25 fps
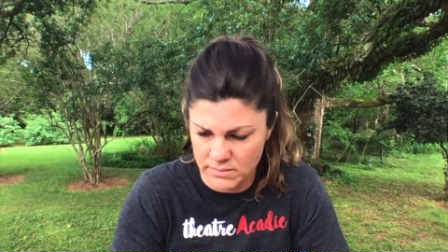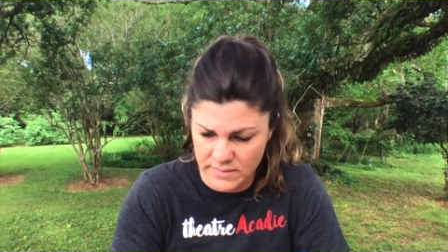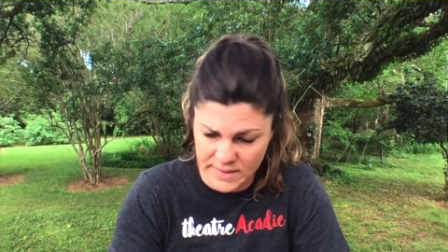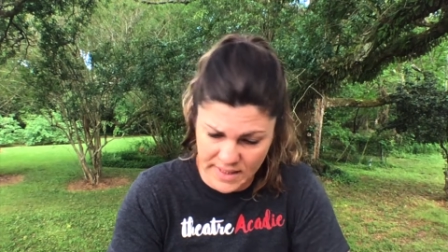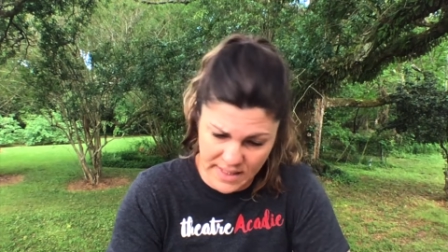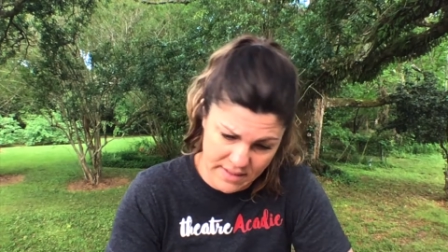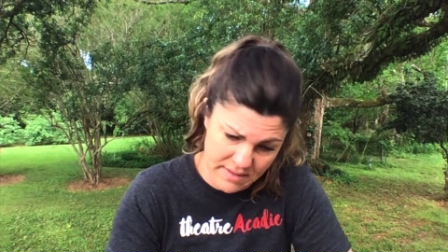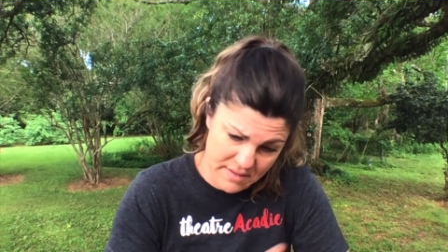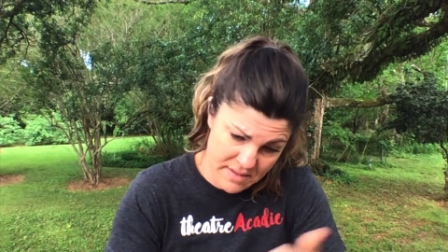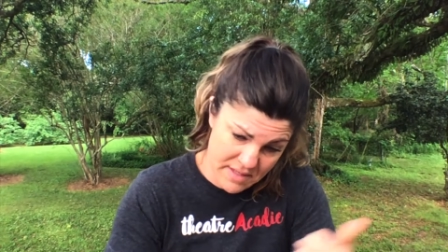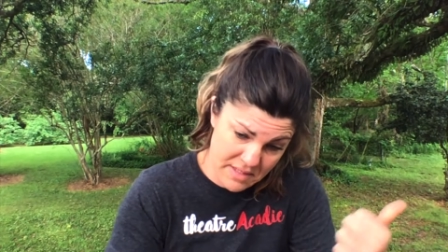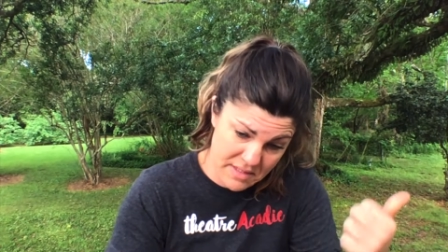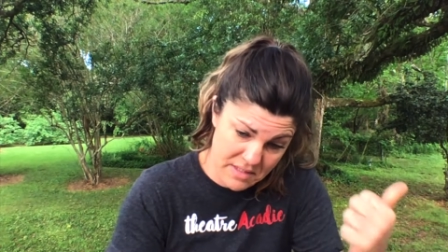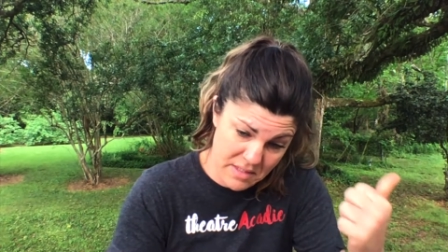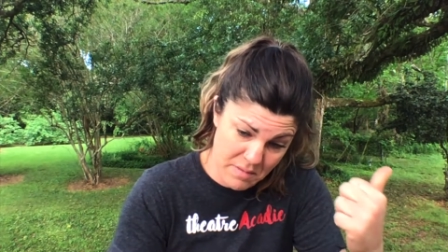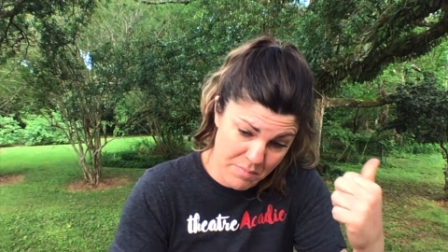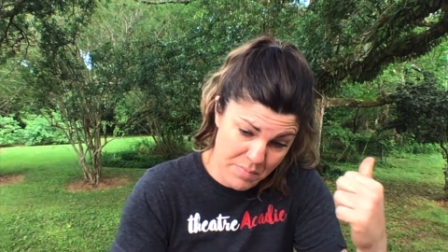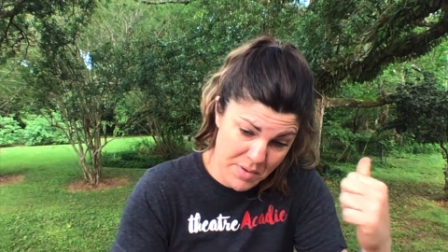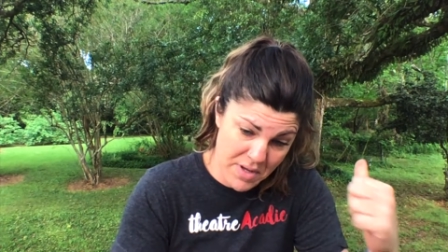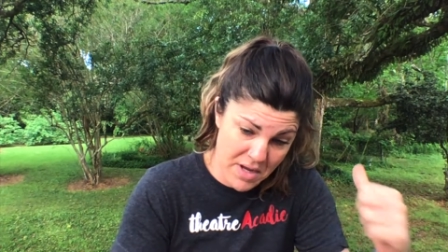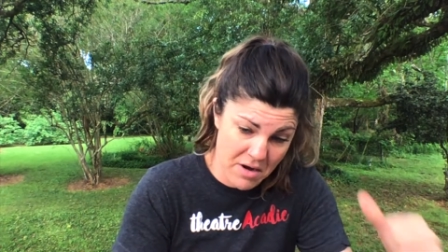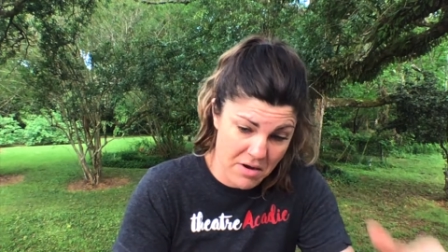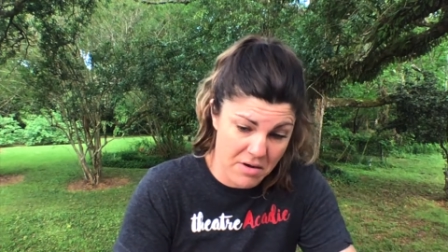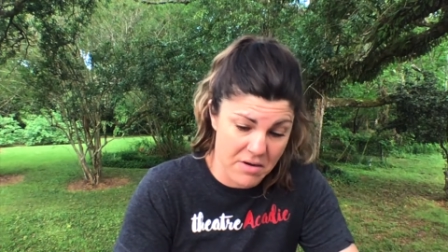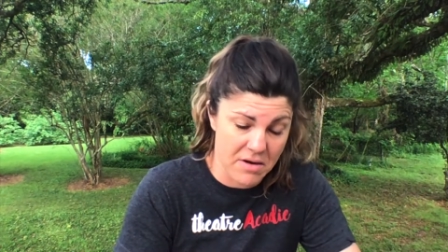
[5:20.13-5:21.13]
and
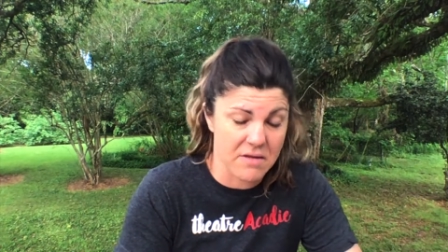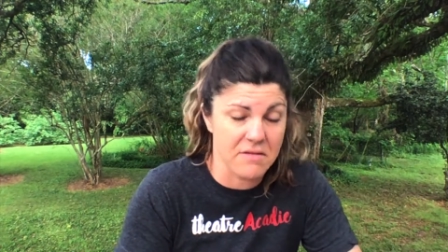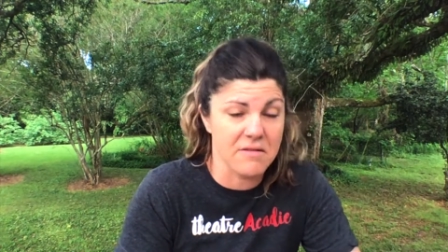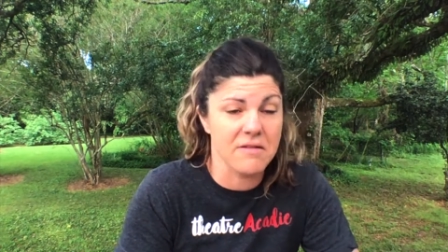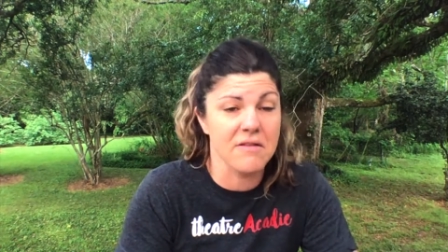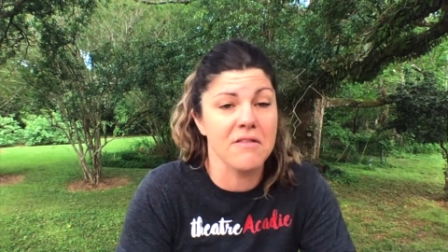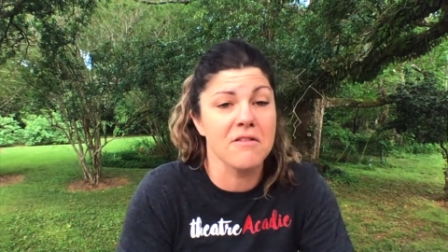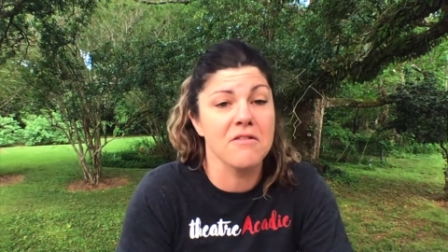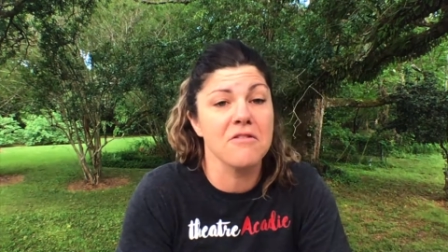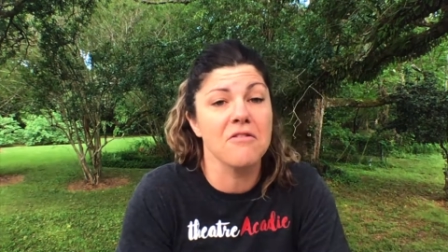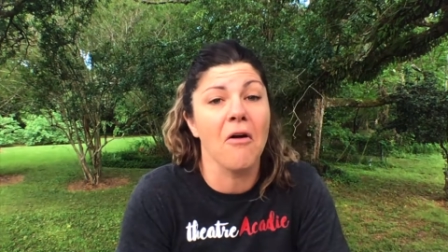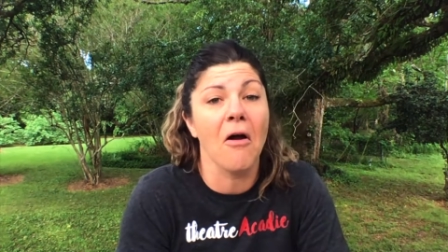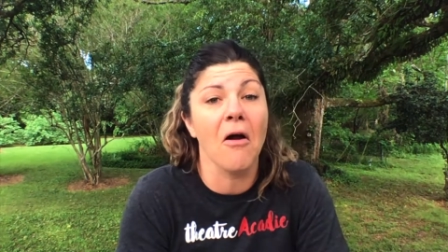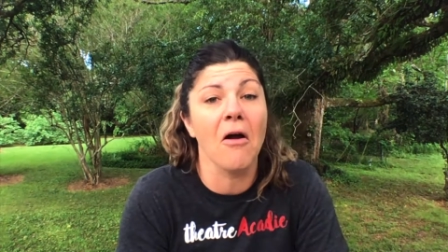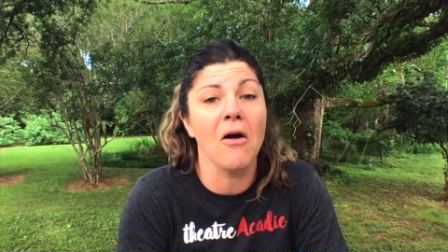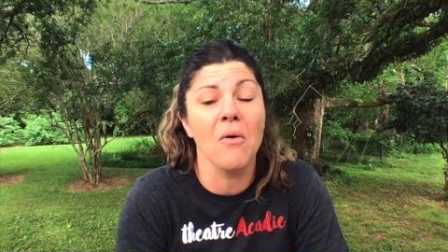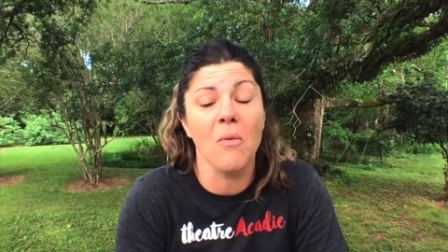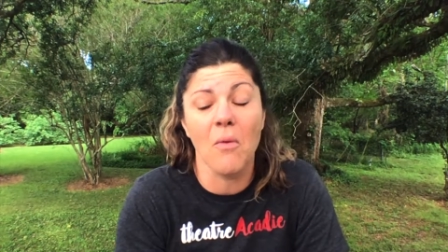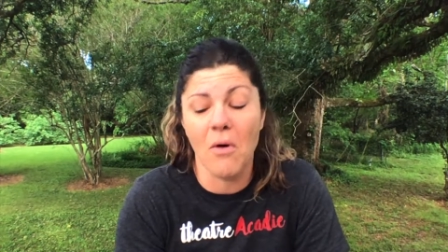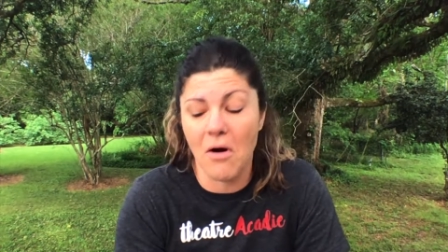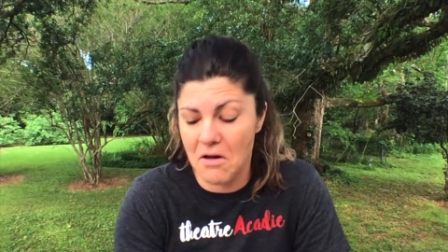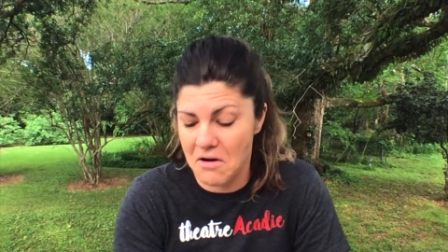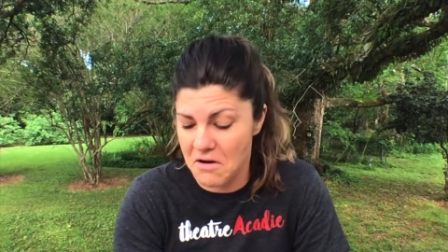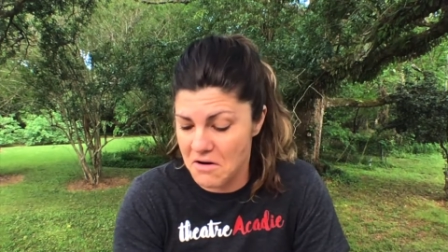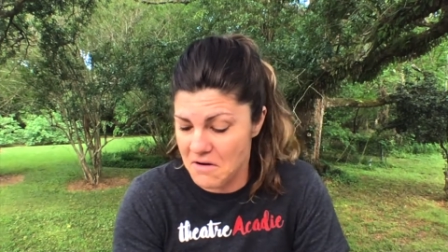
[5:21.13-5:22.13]
disappeared into the dark
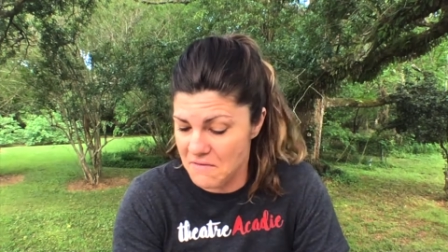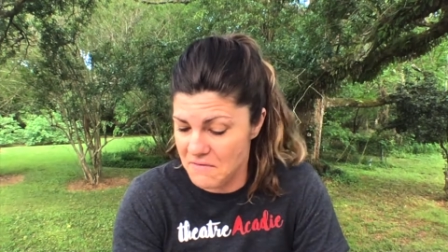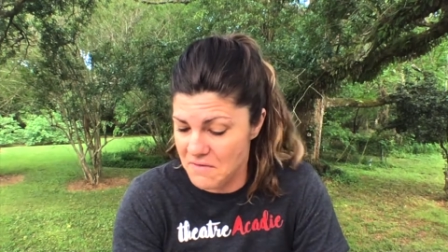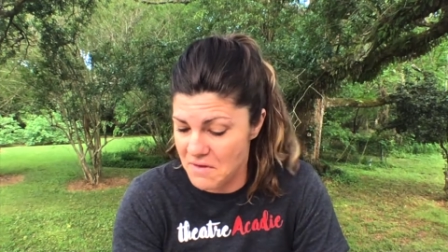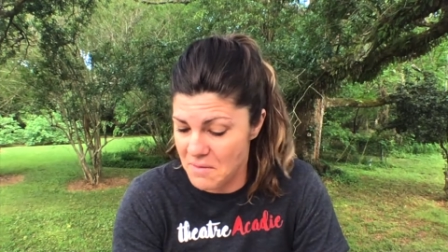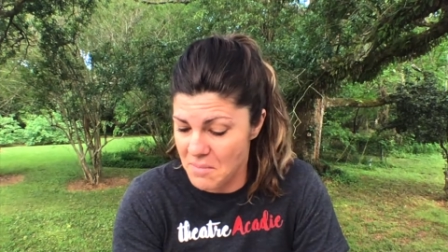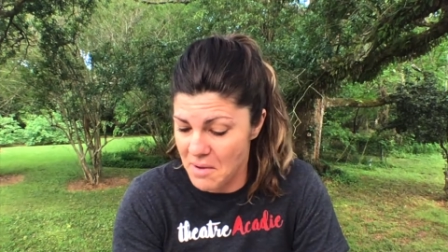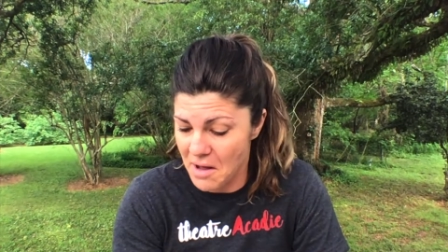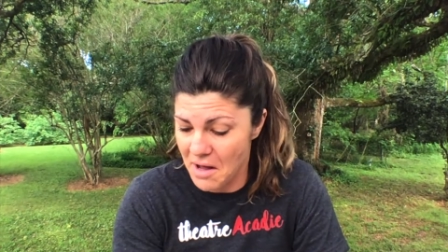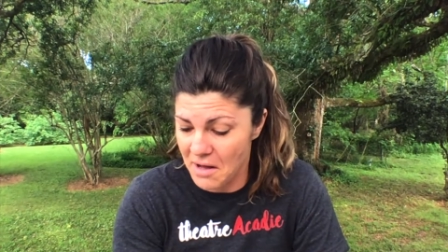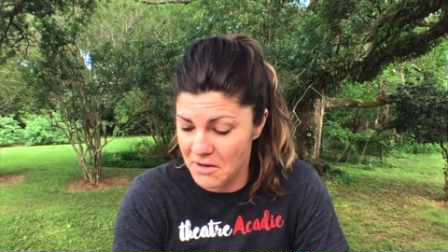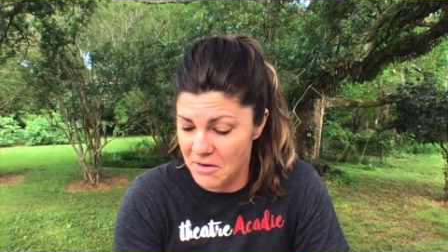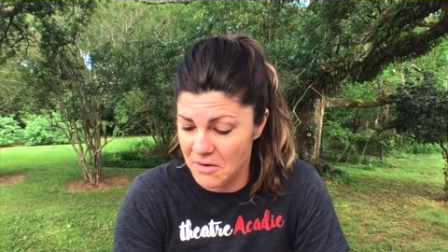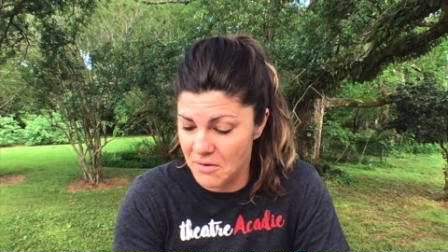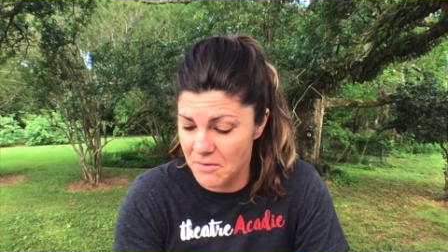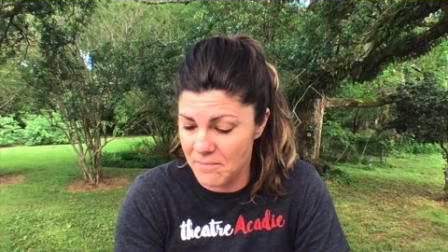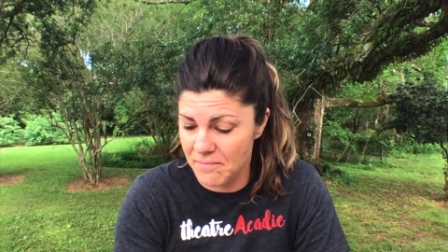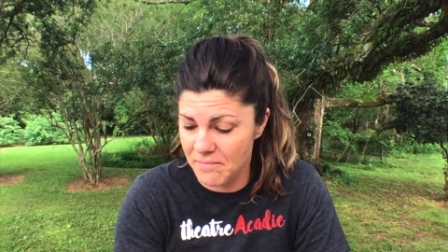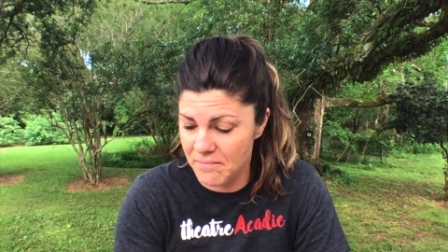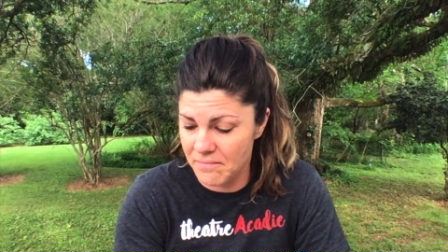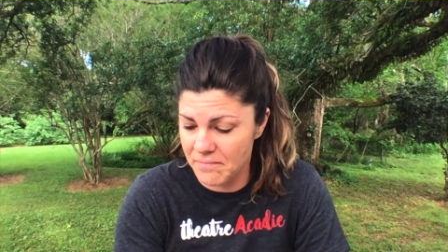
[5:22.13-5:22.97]
water of the bayou.